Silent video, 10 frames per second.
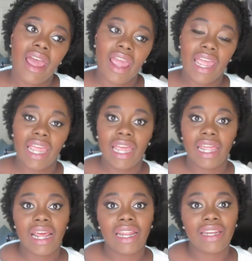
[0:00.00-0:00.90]

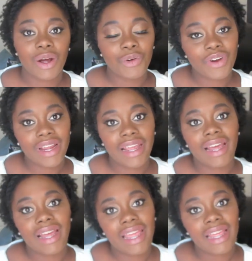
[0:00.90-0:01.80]
And don't forget
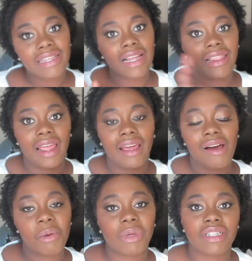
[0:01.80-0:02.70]
again to like,
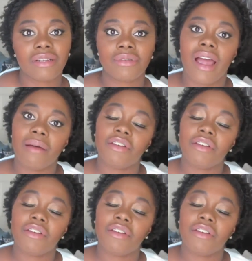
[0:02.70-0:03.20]
comment, and subscribe.